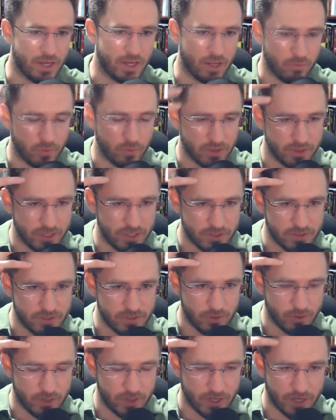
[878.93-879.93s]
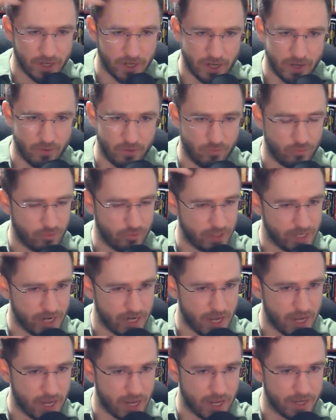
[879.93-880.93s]
And with this, you can get
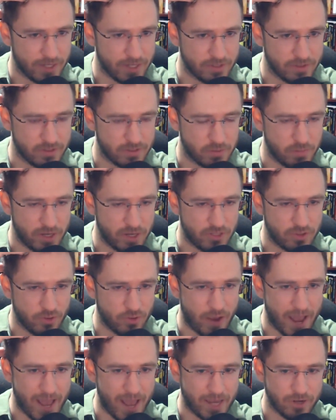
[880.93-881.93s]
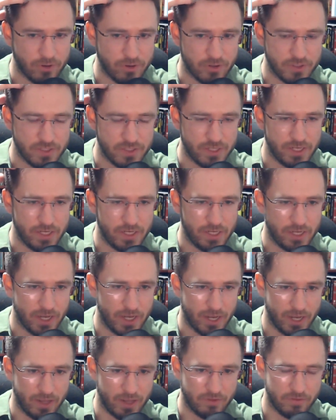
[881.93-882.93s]
really high spatial accuracy,
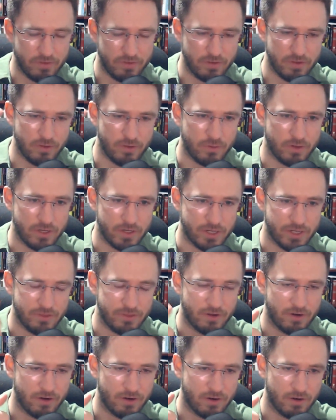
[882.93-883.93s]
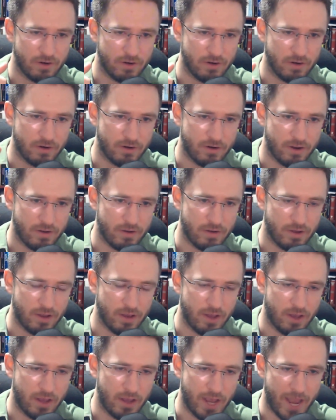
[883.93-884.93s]
and you can either
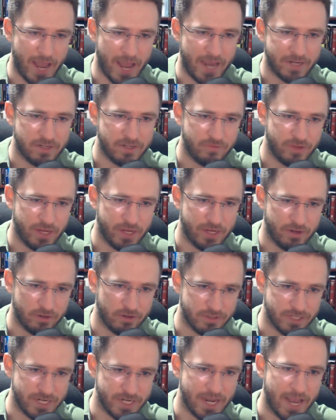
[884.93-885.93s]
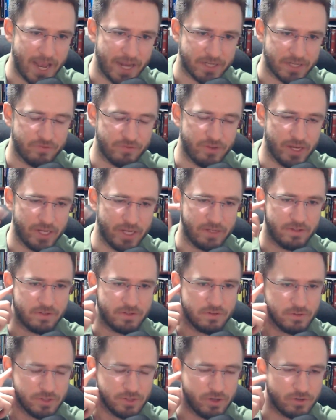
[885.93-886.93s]
uh, activate or deactivate
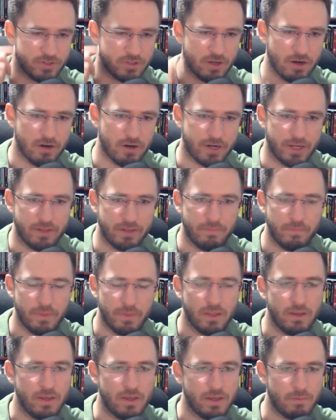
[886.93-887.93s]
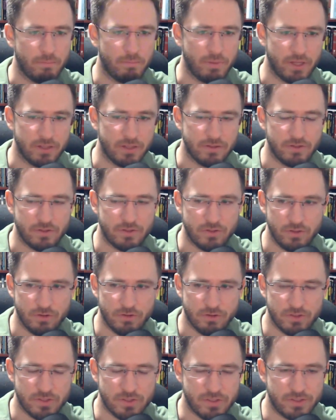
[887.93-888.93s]
your target, but
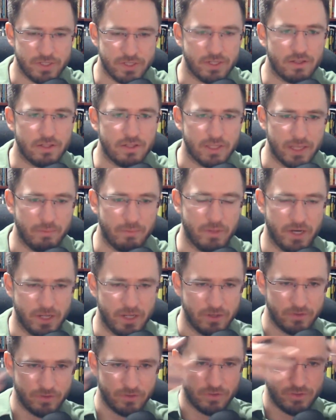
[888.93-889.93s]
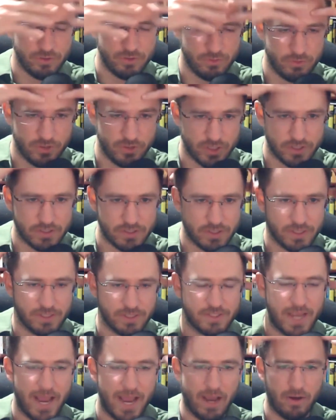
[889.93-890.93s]
you're still limited to just
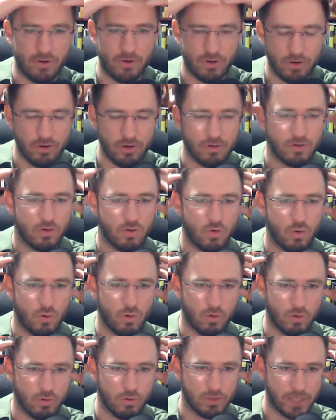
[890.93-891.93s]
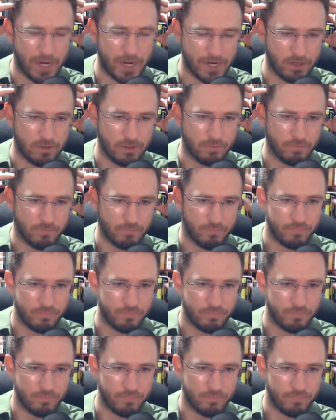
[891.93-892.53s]
this outer cortical layer.